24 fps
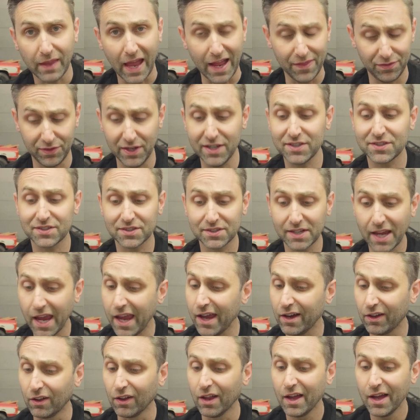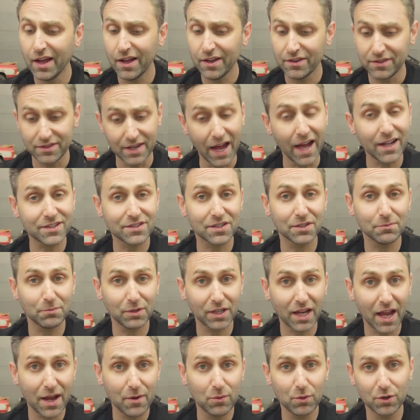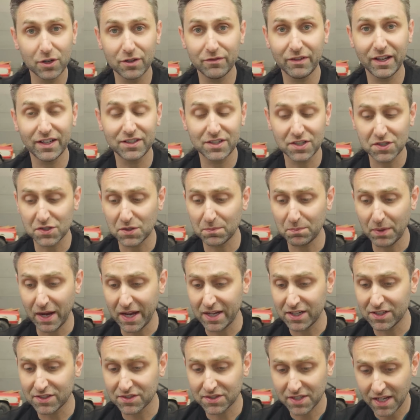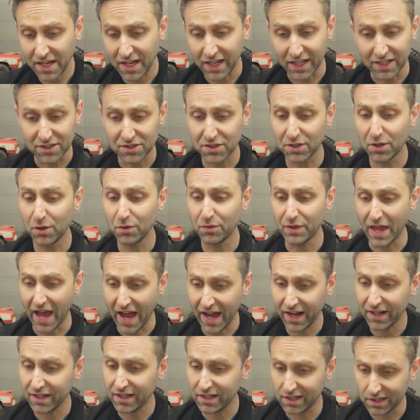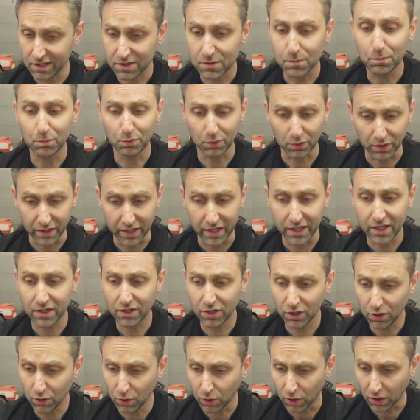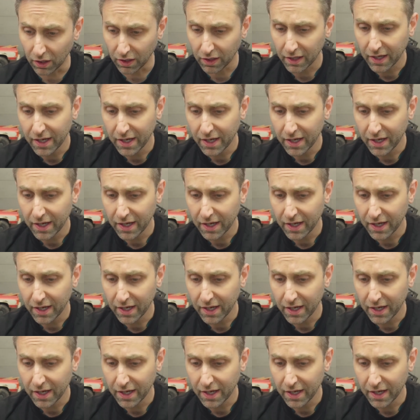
At this scale, not something I would have anticipated seeing, so that is pretty cool.